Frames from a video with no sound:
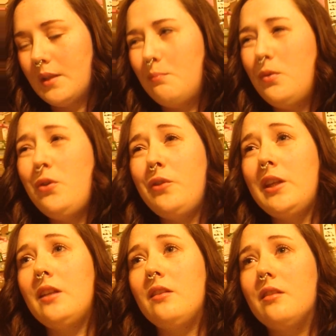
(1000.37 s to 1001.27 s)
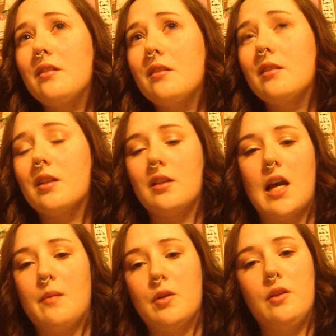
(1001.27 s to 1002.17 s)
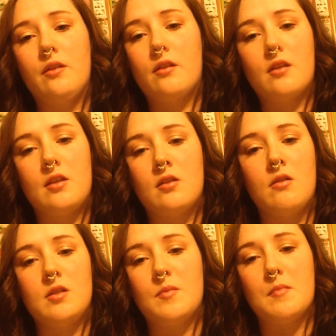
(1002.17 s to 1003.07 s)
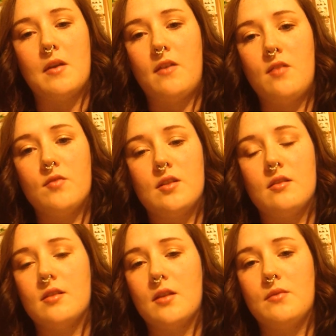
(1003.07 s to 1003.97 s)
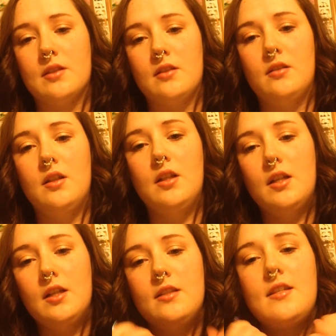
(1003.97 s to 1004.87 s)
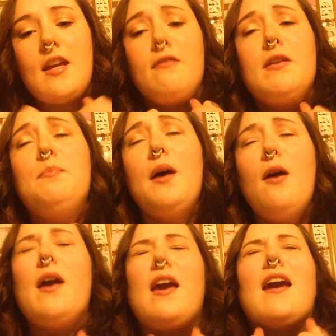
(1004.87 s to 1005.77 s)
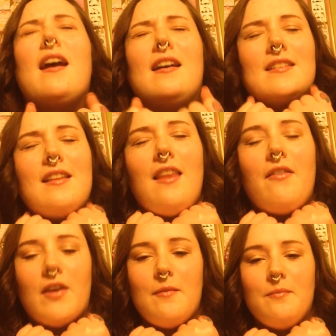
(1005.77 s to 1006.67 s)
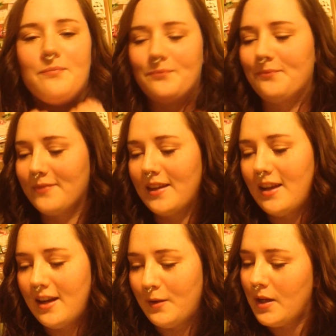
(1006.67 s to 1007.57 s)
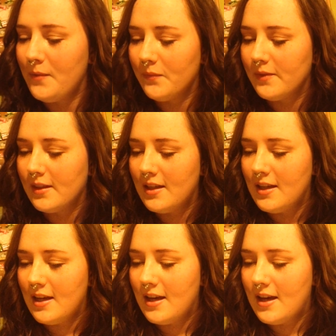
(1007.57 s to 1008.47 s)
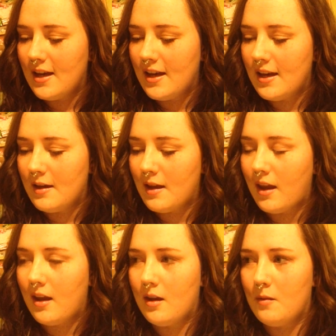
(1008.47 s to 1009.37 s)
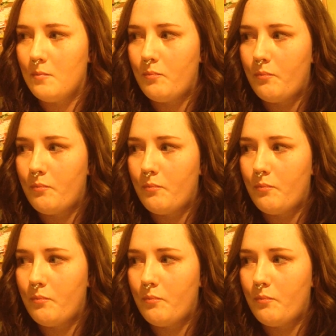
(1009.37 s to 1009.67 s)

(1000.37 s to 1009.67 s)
Movies, The Labyrinth has always been my favorite since I was little. David Bowie, love him. Anyway, and